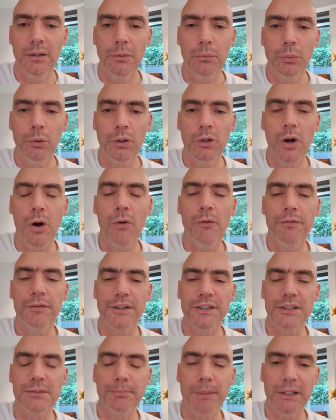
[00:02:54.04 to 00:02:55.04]
we'll go for
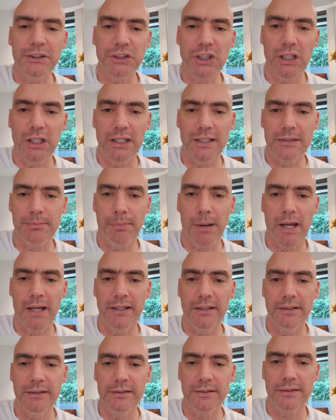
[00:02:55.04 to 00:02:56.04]
specialist
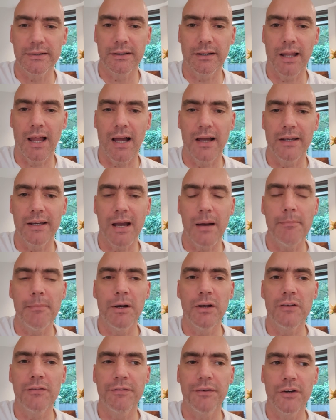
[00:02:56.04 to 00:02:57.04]
paints like a
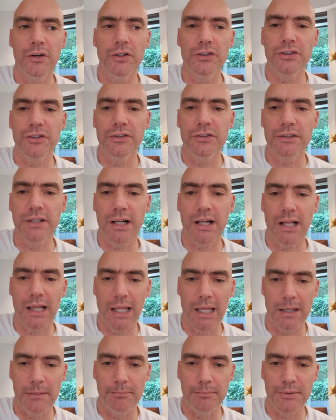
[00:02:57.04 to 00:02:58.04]
McPherson's
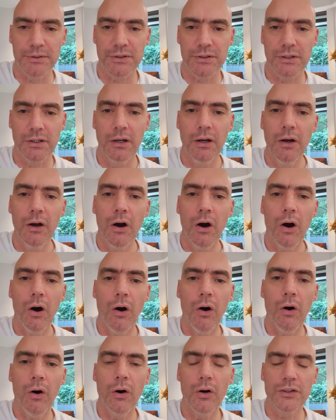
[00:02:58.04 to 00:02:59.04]
Eclipse
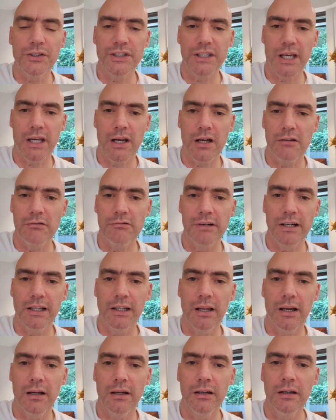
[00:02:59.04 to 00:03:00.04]
or
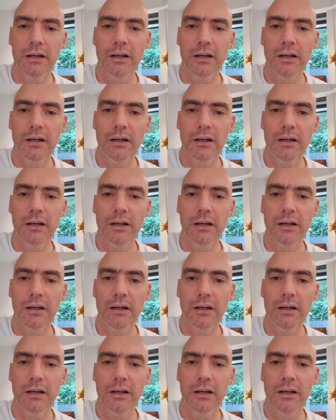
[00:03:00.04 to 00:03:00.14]
Tikkurila